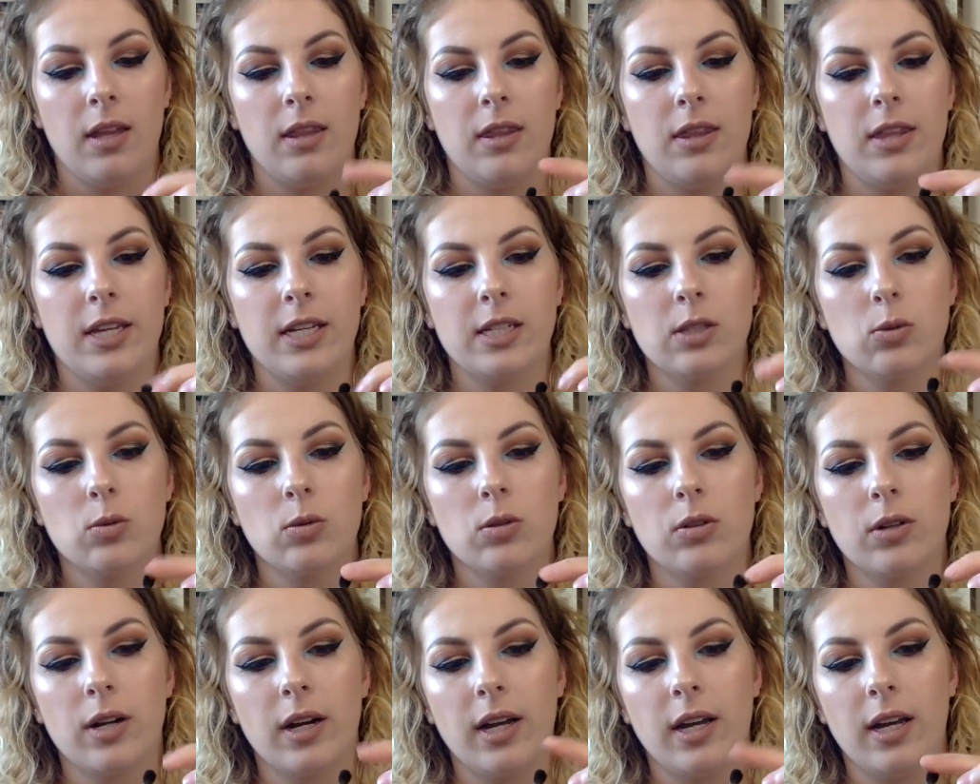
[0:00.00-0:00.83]
This one
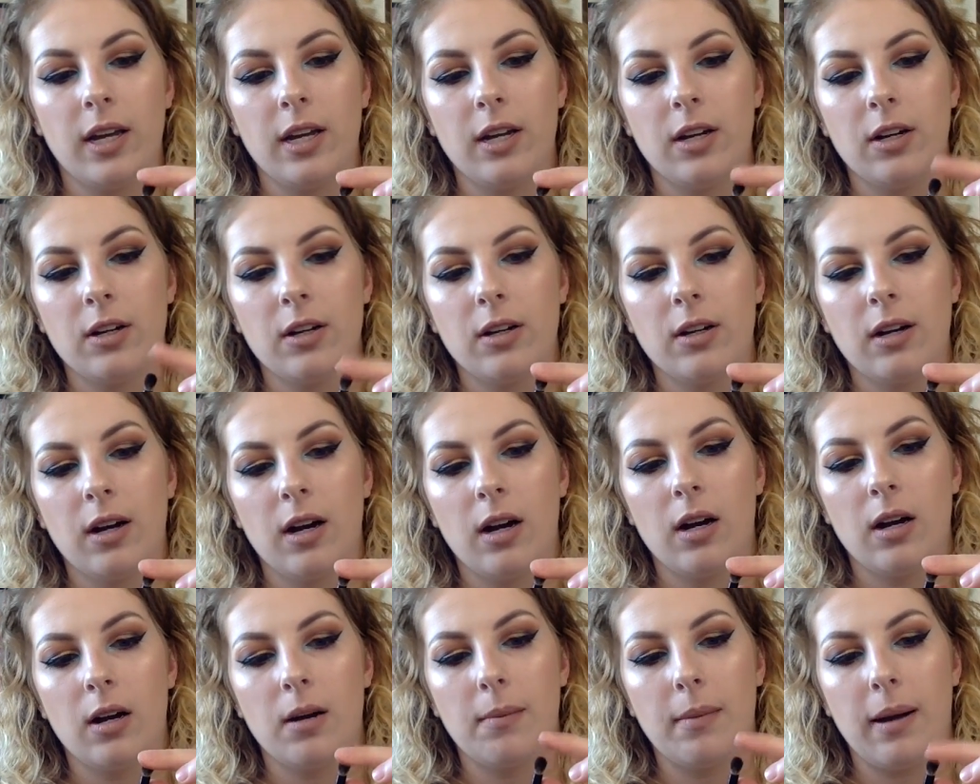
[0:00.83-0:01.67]
right here,
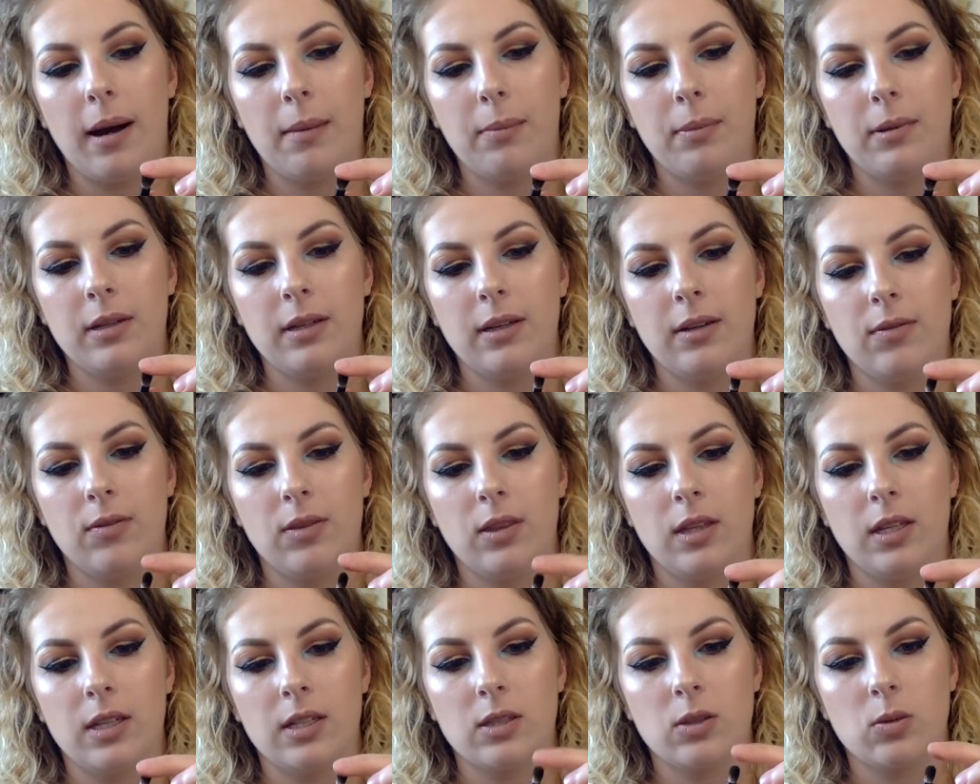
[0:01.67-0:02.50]
I believe
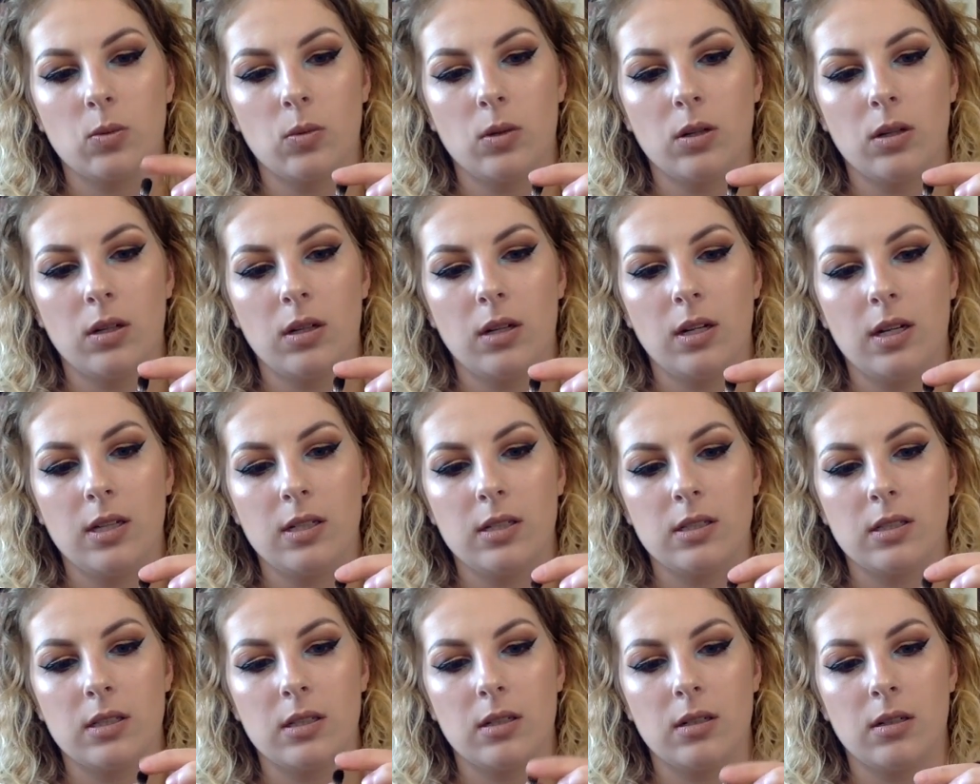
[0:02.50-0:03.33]
this one is
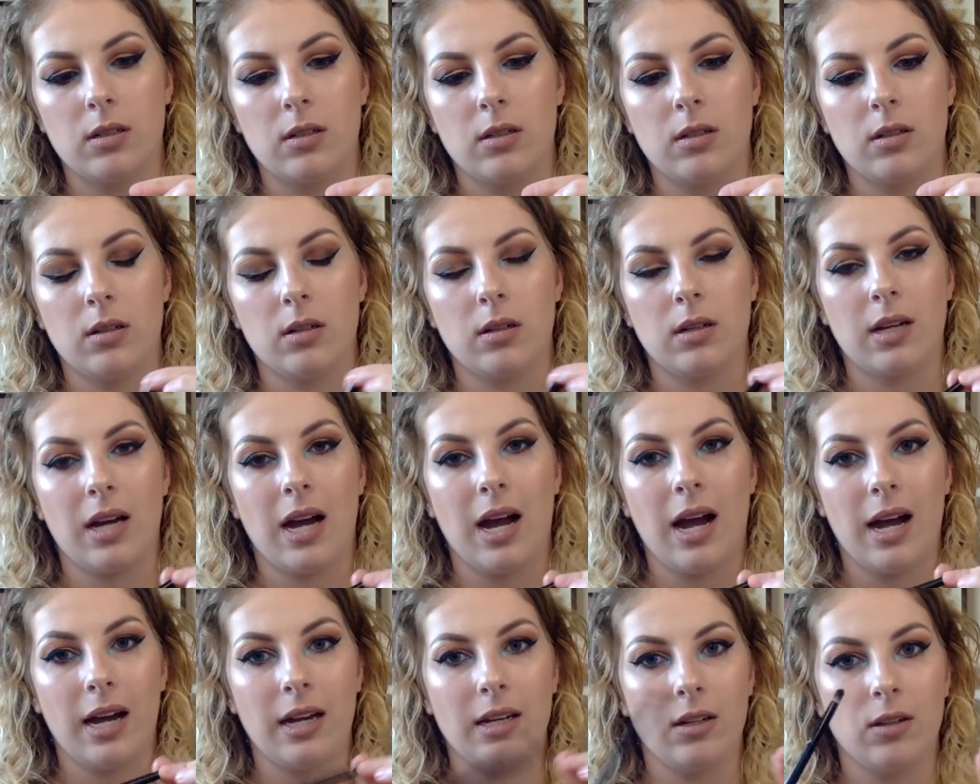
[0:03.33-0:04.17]

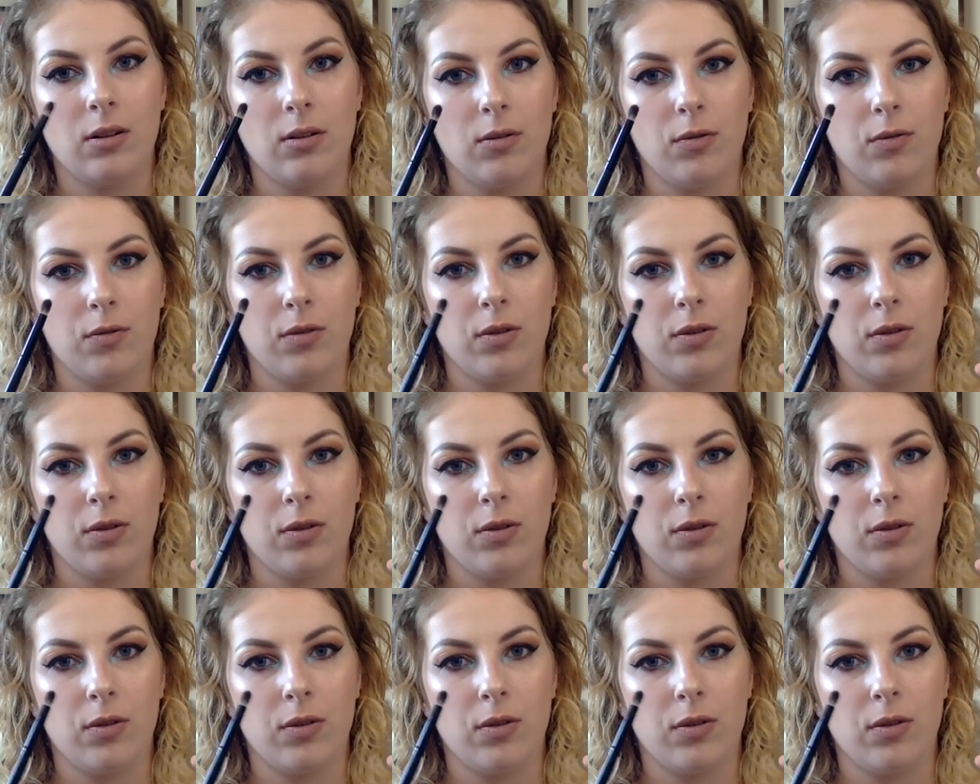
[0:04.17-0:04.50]
kind of,